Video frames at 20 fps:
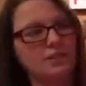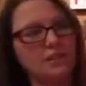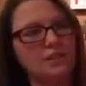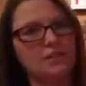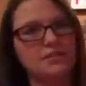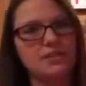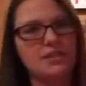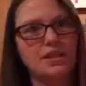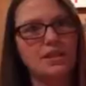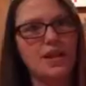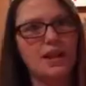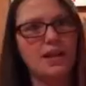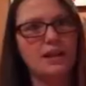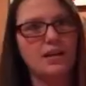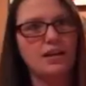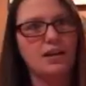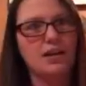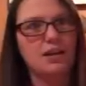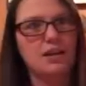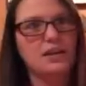You see
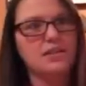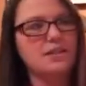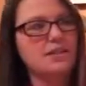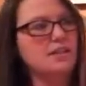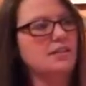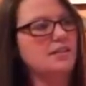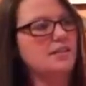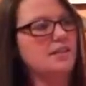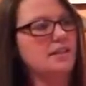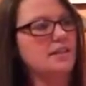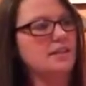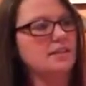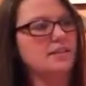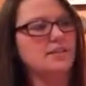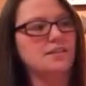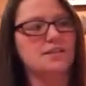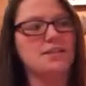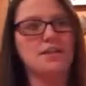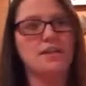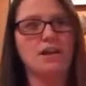that? These
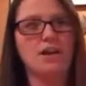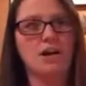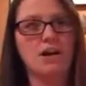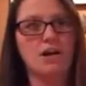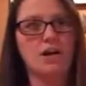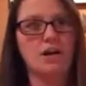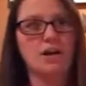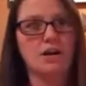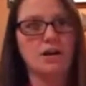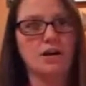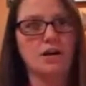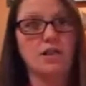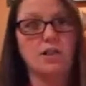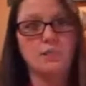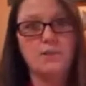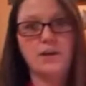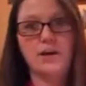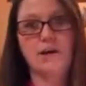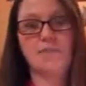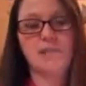things are the
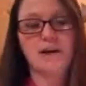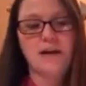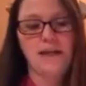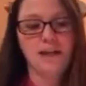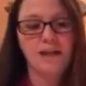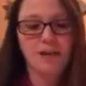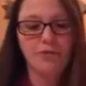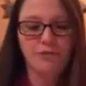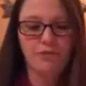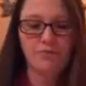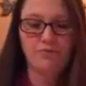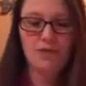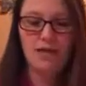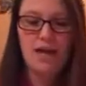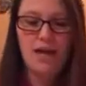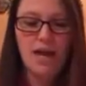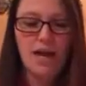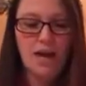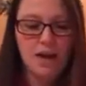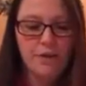bomb. I love them.
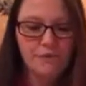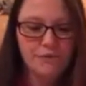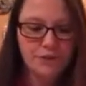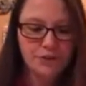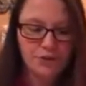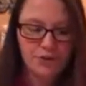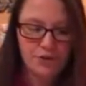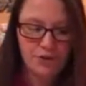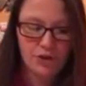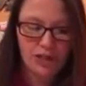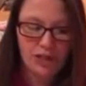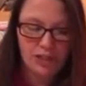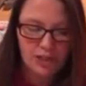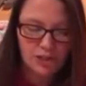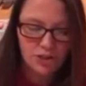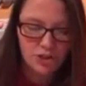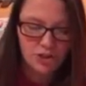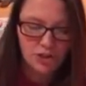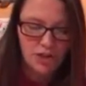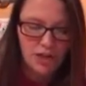I have one for
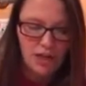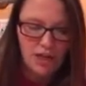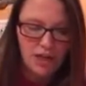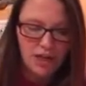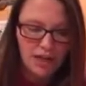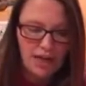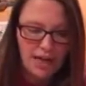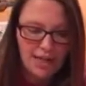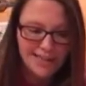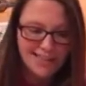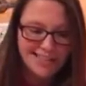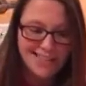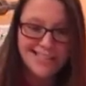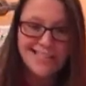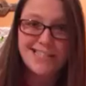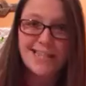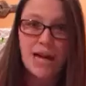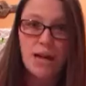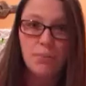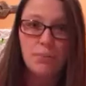each kind of
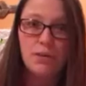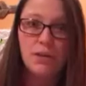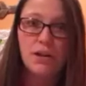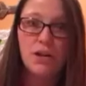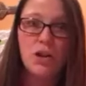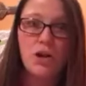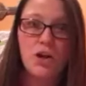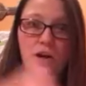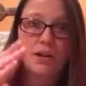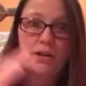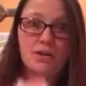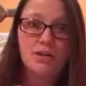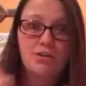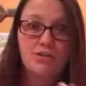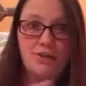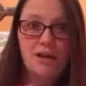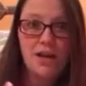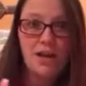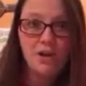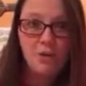step along the
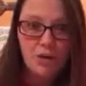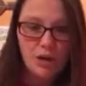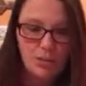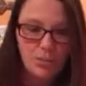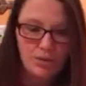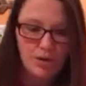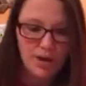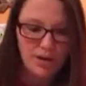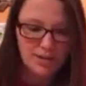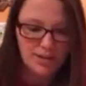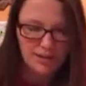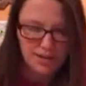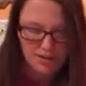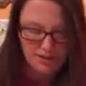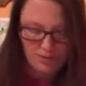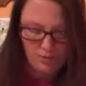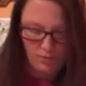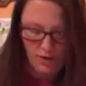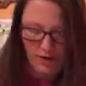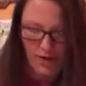follow-up
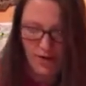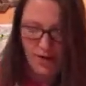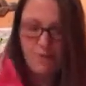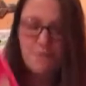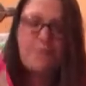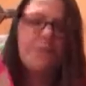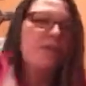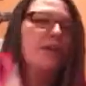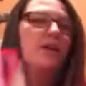process way.